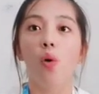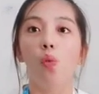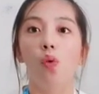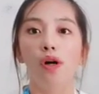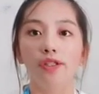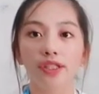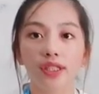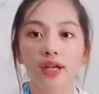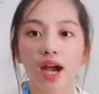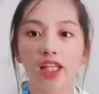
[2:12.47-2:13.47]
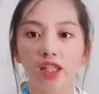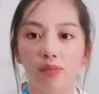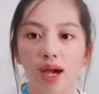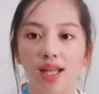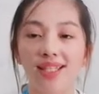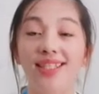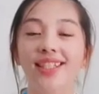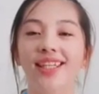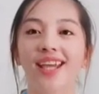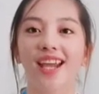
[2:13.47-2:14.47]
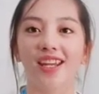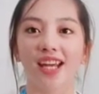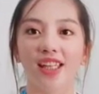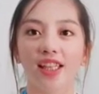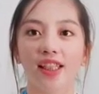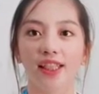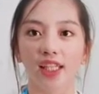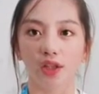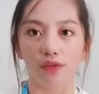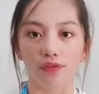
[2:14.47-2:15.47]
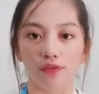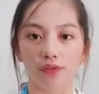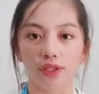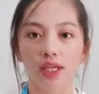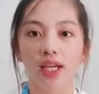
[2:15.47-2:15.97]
water animals cannot live